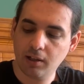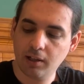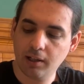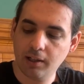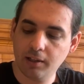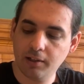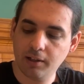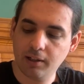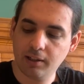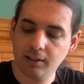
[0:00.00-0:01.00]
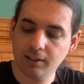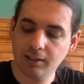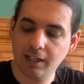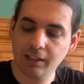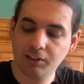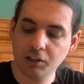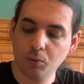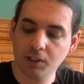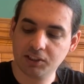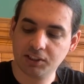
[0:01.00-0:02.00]
And anything you
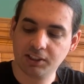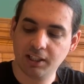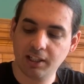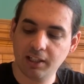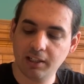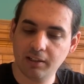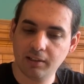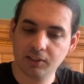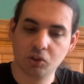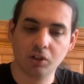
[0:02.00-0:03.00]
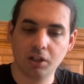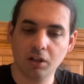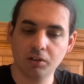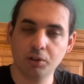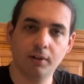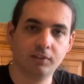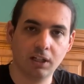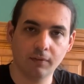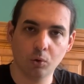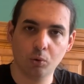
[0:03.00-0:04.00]
want to stay a certain color, you have to
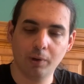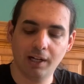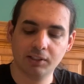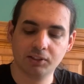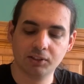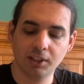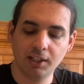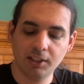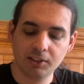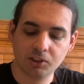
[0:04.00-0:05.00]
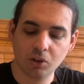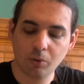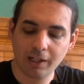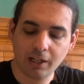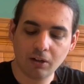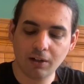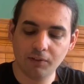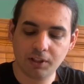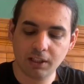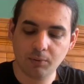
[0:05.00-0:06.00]
cover with wax. So right now,
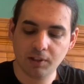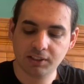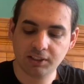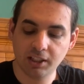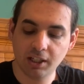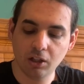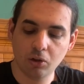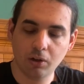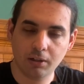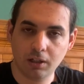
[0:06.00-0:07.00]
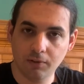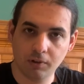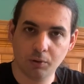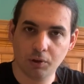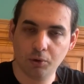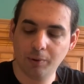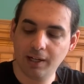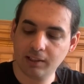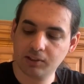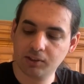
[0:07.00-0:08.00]
everything I want to stay yellow, I'm covering with the
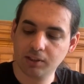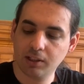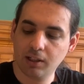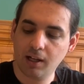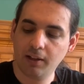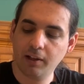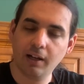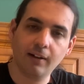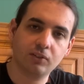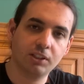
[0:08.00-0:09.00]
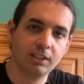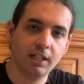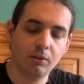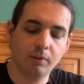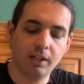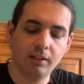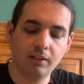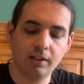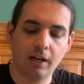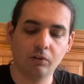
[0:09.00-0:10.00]
wax. And then after I dye it red,
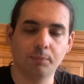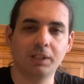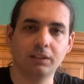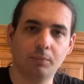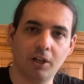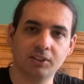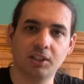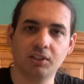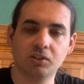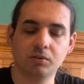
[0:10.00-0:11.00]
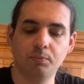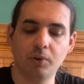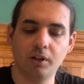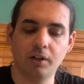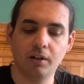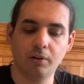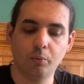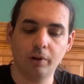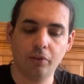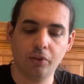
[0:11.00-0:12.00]
I'll repeat the process, but
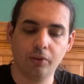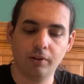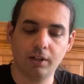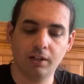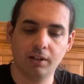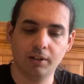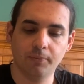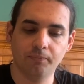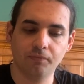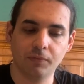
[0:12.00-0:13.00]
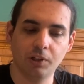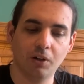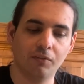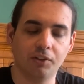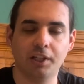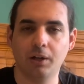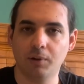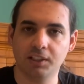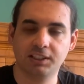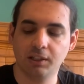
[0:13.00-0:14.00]
with everything I
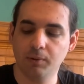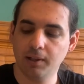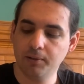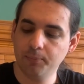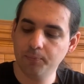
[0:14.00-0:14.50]
want to stay red.